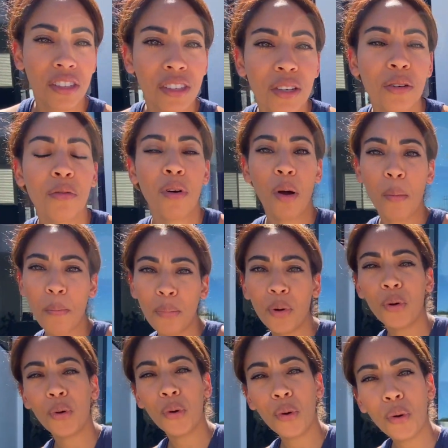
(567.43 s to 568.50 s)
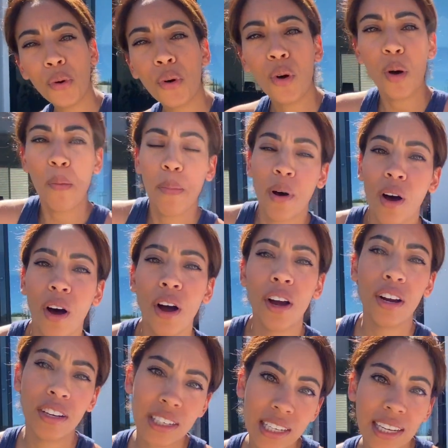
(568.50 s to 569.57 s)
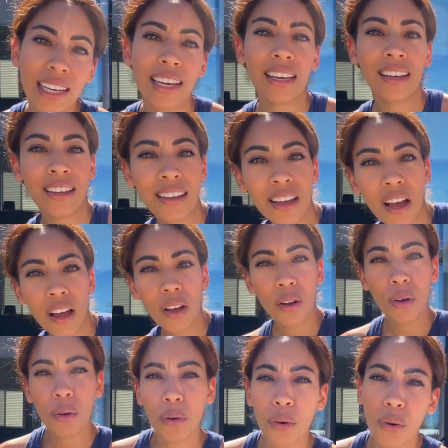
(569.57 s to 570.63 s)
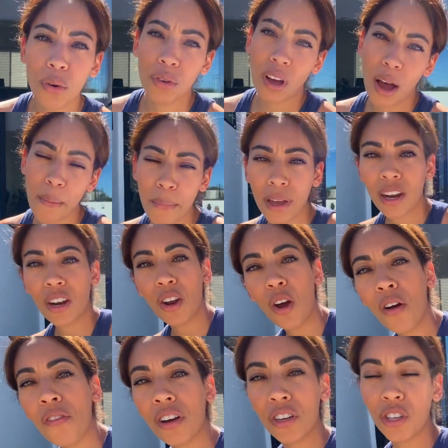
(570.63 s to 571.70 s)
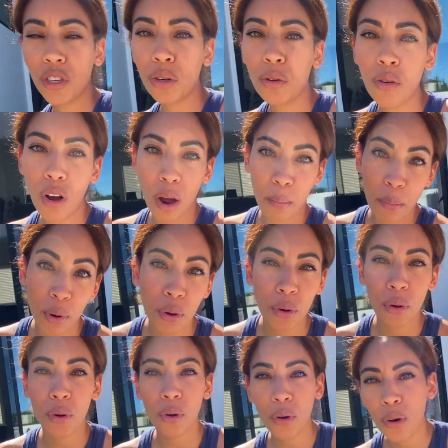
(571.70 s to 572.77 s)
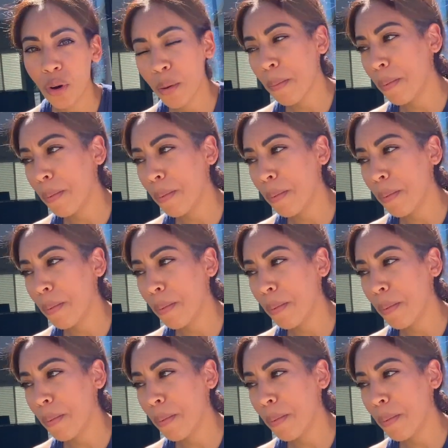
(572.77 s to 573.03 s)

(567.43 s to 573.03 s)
to our pool party. Who's coming over to our pool